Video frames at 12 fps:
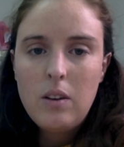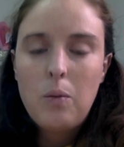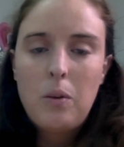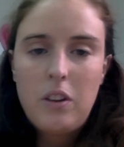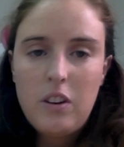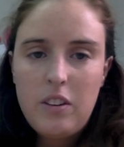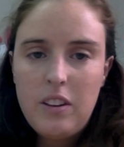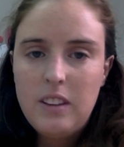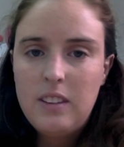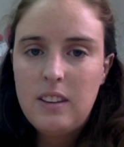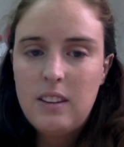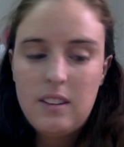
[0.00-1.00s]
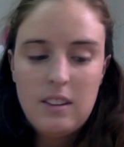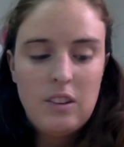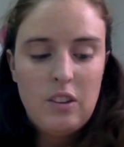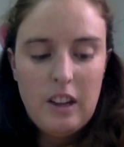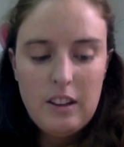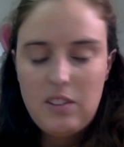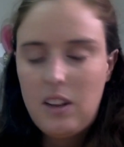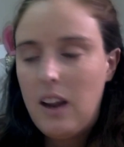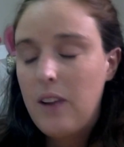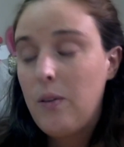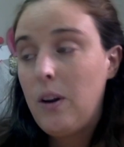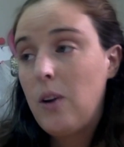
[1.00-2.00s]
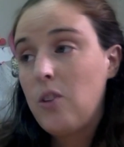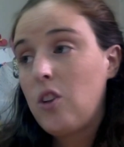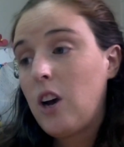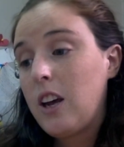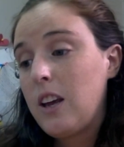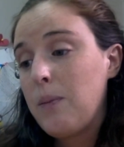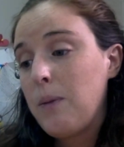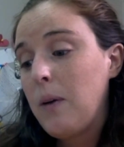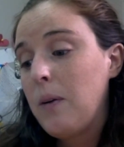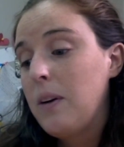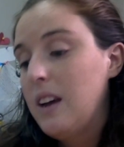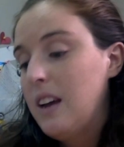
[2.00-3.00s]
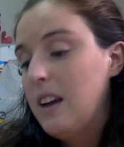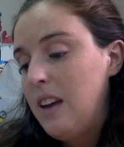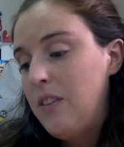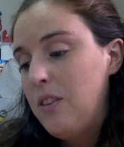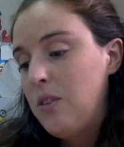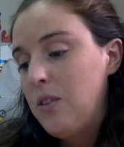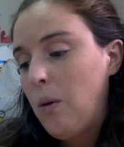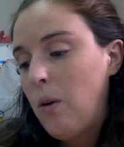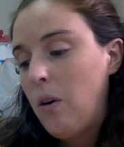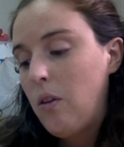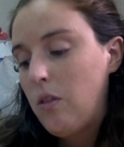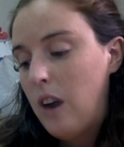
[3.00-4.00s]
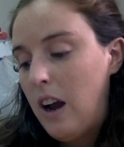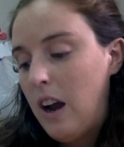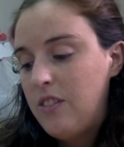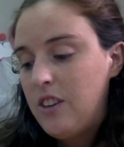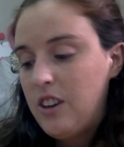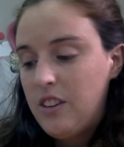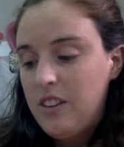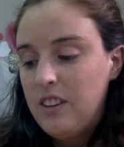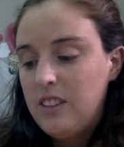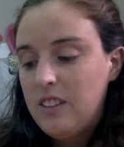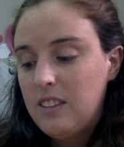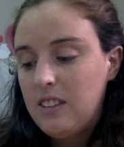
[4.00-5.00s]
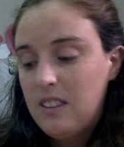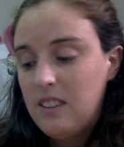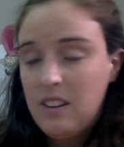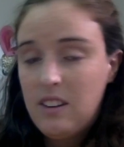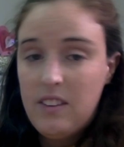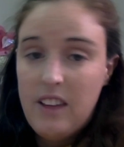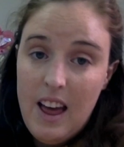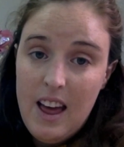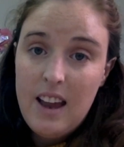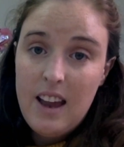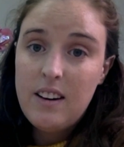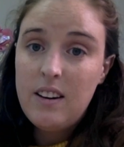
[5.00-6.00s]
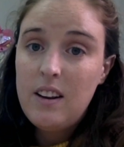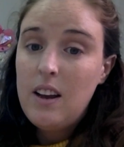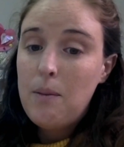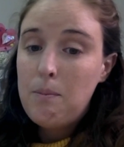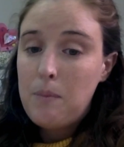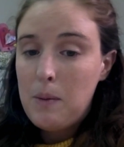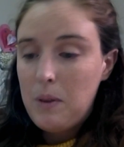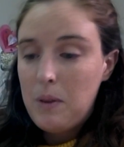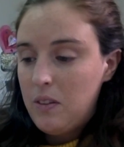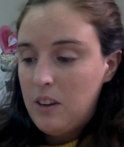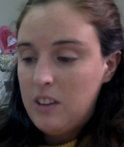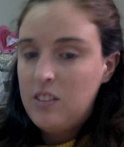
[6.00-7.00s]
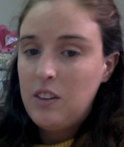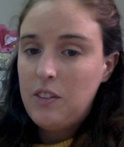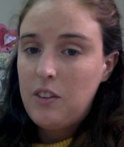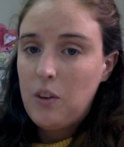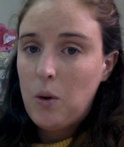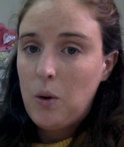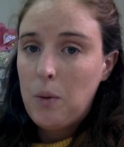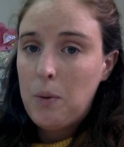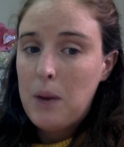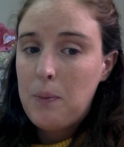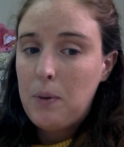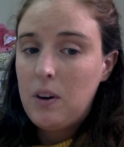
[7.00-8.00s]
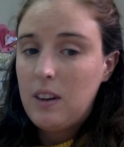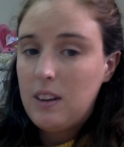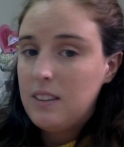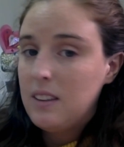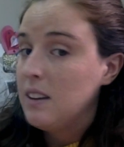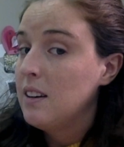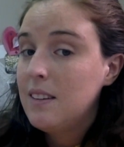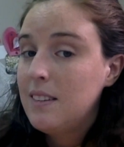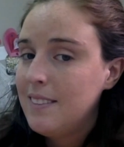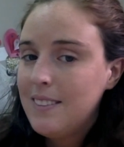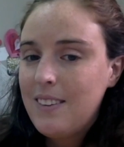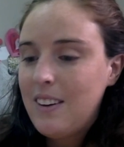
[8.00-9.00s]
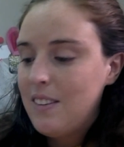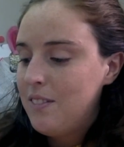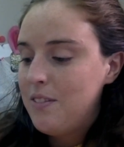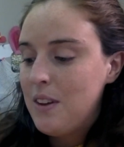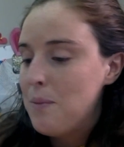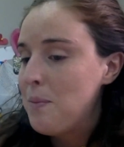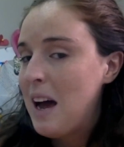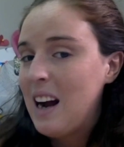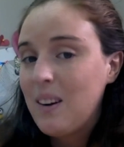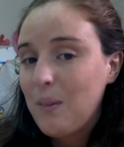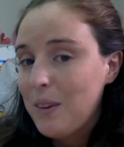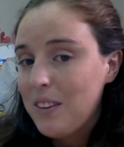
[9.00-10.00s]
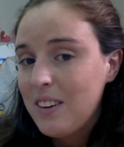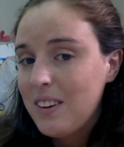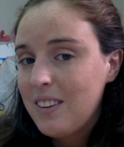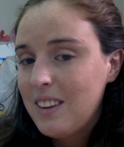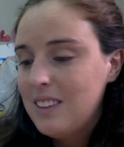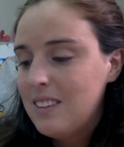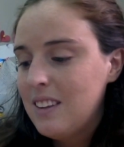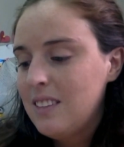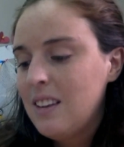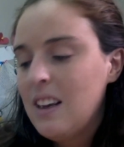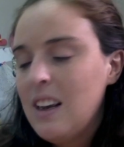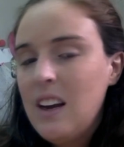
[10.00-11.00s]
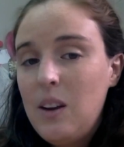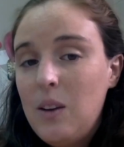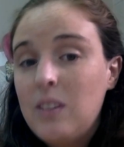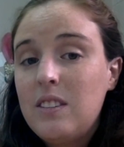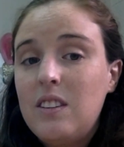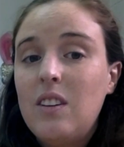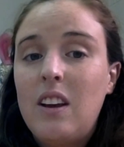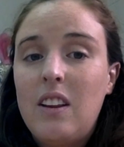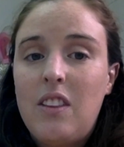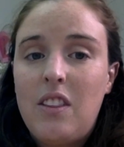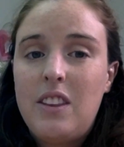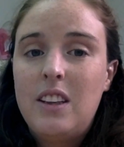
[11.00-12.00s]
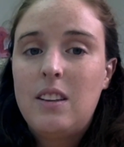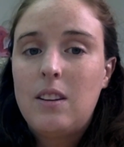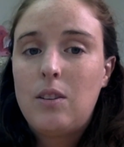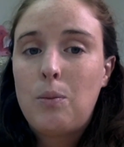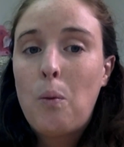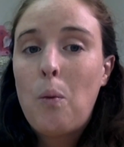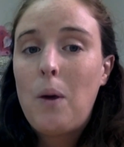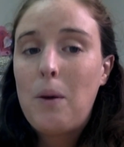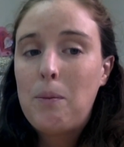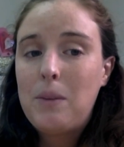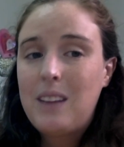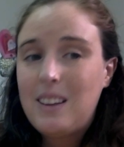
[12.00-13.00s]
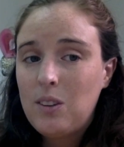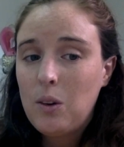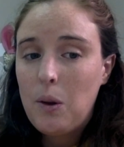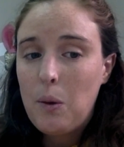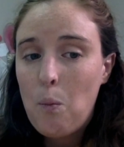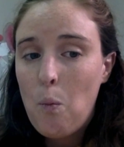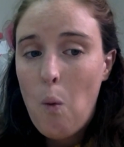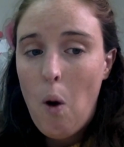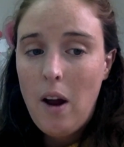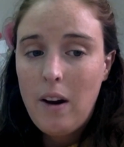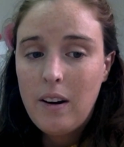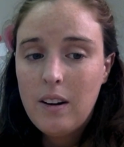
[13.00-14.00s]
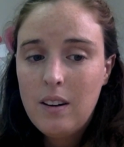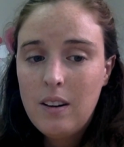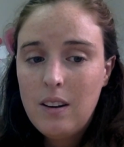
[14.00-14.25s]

with your thesis. And so that's kind of what I was talking about. If you don't arrive to your thesis until the end, maybe the rest of your paper doesn't fit back with your thesis. You can still get the thesis point, but that's only 1